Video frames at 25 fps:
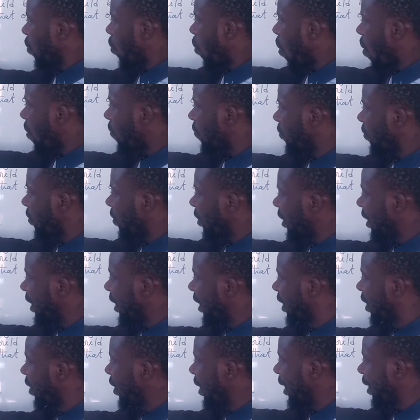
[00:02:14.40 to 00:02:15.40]
of
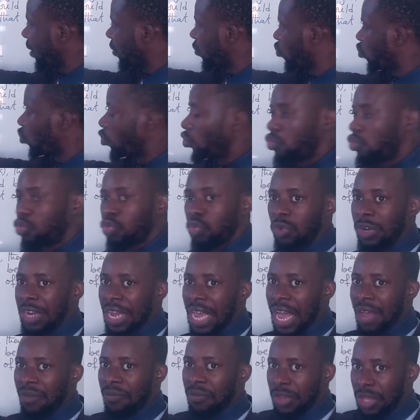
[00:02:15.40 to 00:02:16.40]
degree 2. They
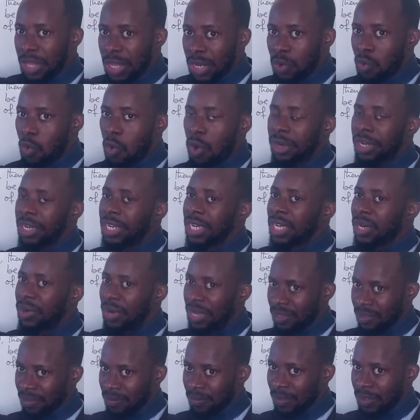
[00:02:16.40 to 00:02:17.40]
have equal
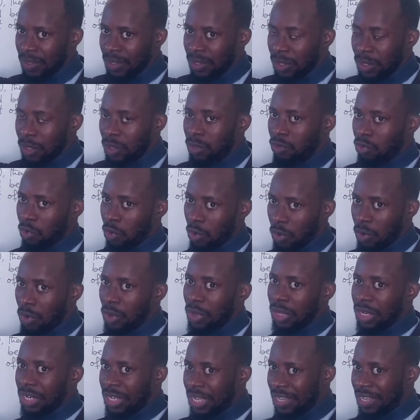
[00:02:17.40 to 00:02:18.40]
degrees.
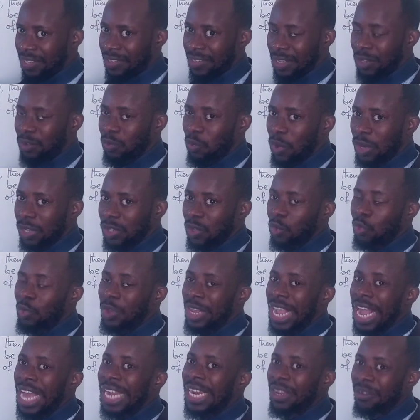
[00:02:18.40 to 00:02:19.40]
So this is what
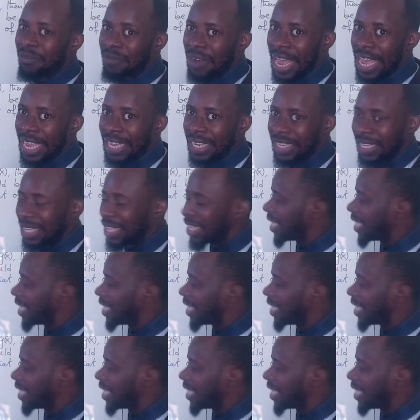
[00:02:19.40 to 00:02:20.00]
we can divide.